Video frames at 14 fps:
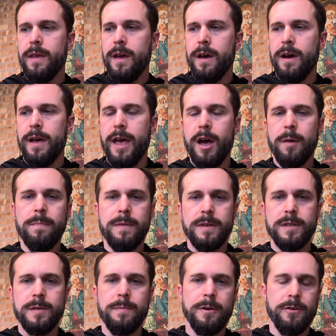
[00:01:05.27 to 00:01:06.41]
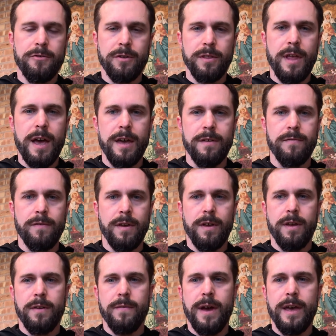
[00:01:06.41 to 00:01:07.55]
help the spiritual life,
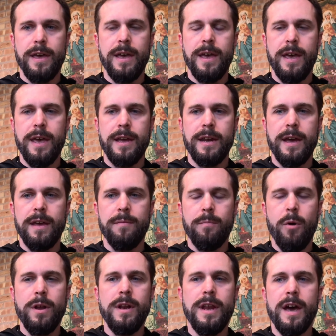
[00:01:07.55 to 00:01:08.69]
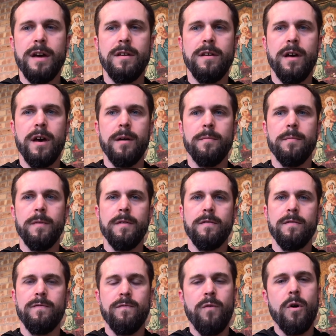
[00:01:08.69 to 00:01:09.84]
right? And I pointed out
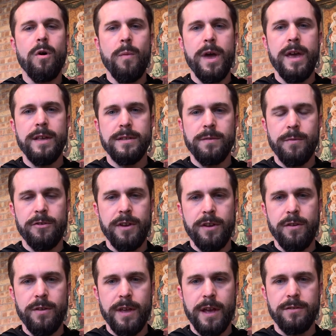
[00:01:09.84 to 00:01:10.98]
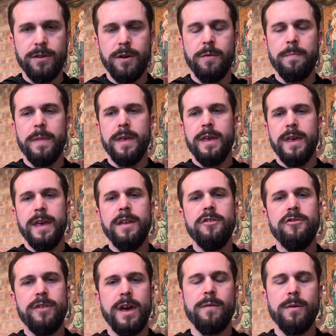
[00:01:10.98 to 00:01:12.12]
four ways in which they do that. So, in
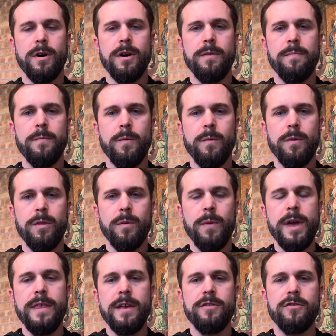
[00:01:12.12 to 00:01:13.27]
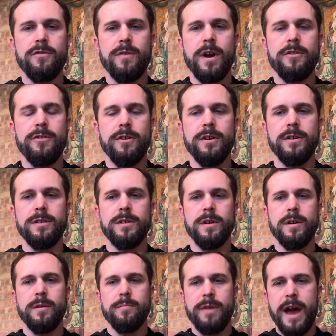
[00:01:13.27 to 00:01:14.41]
general, the way that structures,
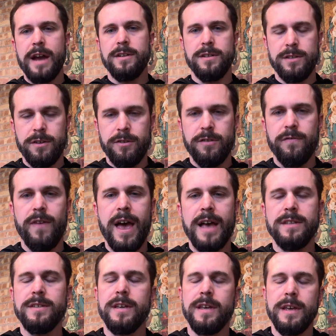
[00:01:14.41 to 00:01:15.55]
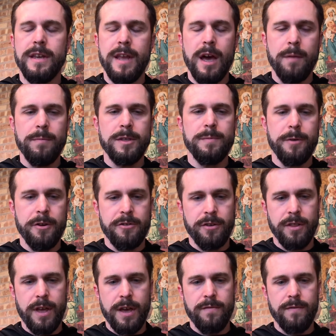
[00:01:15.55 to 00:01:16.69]
practice such as fasting, can help the spiritual
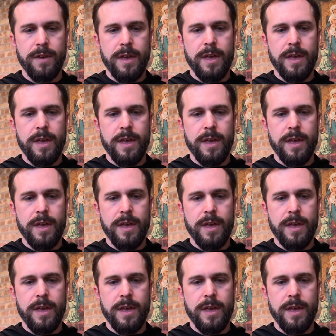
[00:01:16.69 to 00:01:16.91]
life